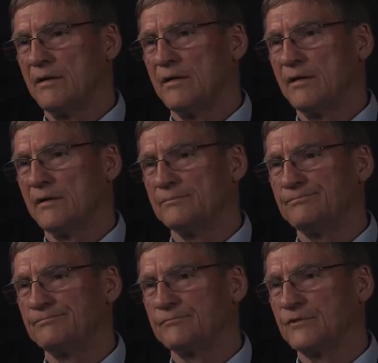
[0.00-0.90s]
Uh,
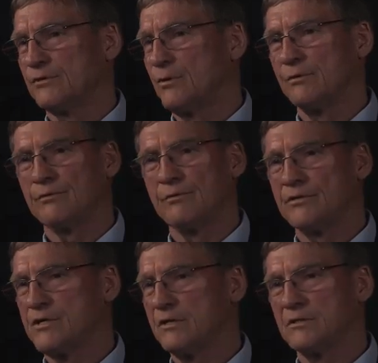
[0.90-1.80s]
going through
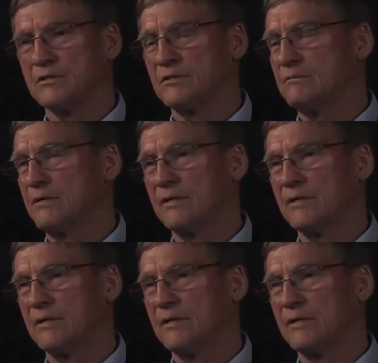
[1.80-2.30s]
the jungles.